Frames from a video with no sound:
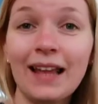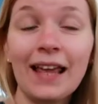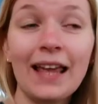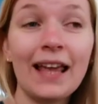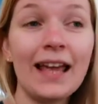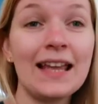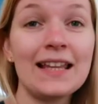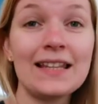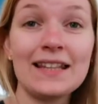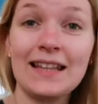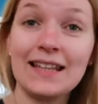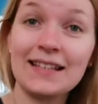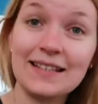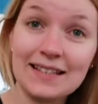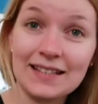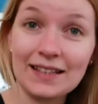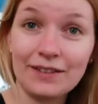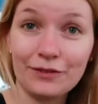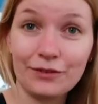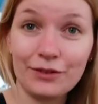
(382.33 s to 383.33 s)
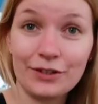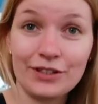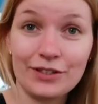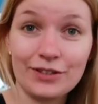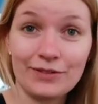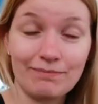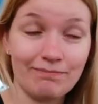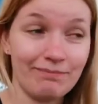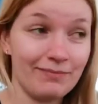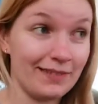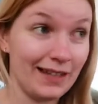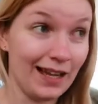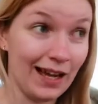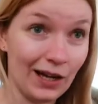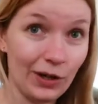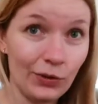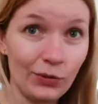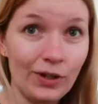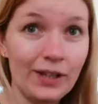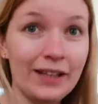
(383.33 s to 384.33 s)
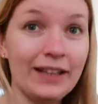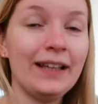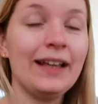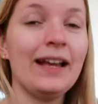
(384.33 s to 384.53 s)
And this is it for now.